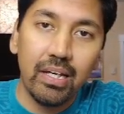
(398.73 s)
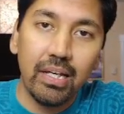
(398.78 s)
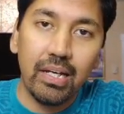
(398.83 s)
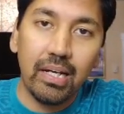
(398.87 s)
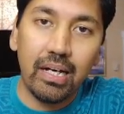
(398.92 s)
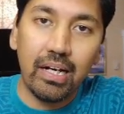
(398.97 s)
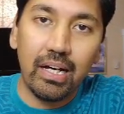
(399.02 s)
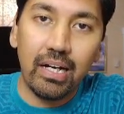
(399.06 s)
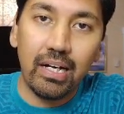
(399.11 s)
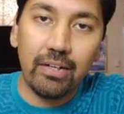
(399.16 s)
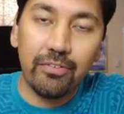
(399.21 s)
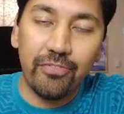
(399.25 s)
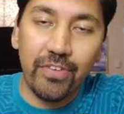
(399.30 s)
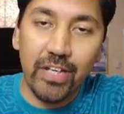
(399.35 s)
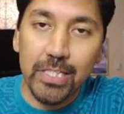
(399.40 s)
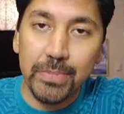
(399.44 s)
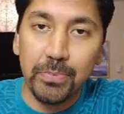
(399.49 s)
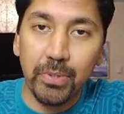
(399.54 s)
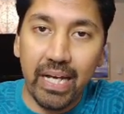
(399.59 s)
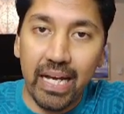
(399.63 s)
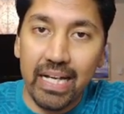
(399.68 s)

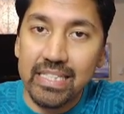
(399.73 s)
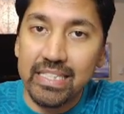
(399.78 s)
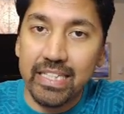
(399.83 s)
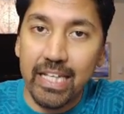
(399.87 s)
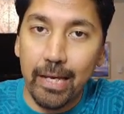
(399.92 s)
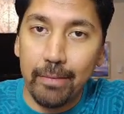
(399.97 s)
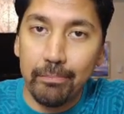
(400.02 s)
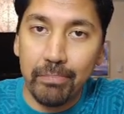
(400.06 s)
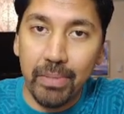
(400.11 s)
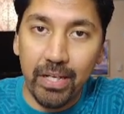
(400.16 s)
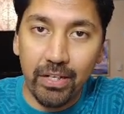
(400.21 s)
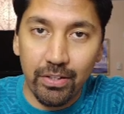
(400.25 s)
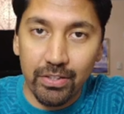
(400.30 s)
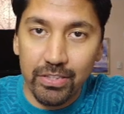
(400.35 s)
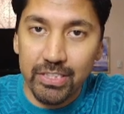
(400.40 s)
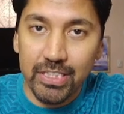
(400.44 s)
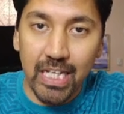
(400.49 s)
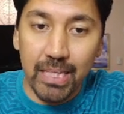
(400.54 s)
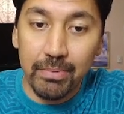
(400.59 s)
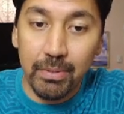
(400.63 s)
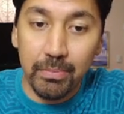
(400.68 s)
Facebook ads campaign on
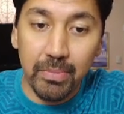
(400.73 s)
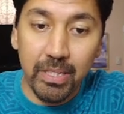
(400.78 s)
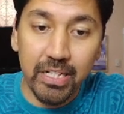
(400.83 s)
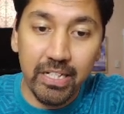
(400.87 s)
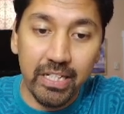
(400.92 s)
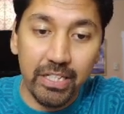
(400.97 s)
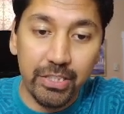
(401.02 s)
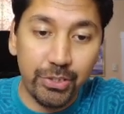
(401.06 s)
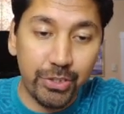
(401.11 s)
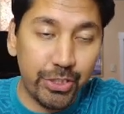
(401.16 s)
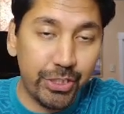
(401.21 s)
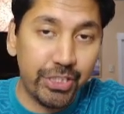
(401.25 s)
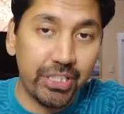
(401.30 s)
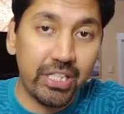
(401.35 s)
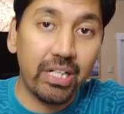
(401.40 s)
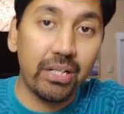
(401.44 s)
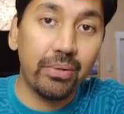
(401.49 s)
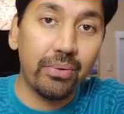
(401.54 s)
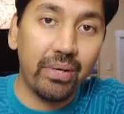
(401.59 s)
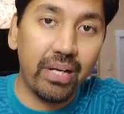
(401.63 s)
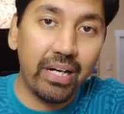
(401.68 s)
Cyber Monday to
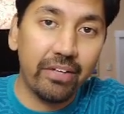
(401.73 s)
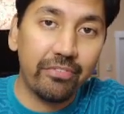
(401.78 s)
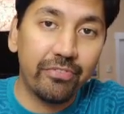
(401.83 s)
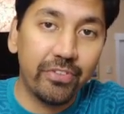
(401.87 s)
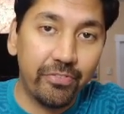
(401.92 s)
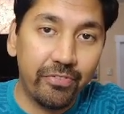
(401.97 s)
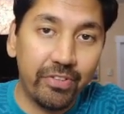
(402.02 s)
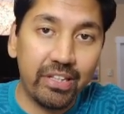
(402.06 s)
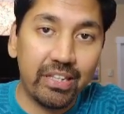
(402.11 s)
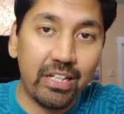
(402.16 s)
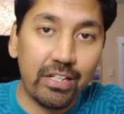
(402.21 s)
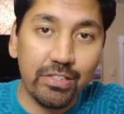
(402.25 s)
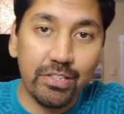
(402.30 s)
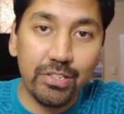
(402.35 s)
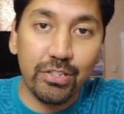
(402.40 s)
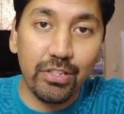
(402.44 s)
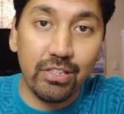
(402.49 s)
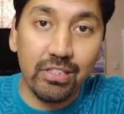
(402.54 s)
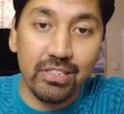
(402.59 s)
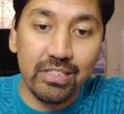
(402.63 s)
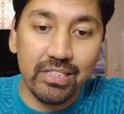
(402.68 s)
generate
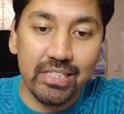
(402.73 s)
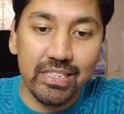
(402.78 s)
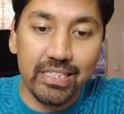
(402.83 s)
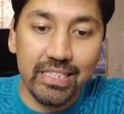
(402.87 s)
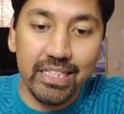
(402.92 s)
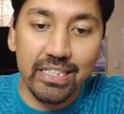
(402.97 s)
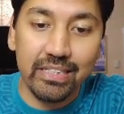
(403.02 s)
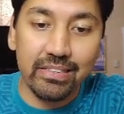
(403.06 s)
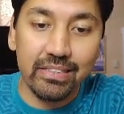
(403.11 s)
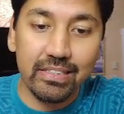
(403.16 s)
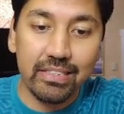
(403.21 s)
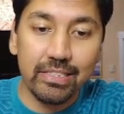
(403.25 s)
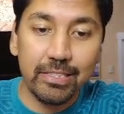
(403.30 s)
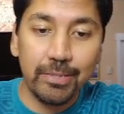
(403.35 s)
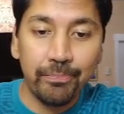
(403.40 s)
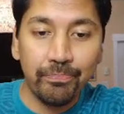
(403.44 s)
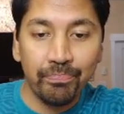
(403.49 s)
$15,000 in sales.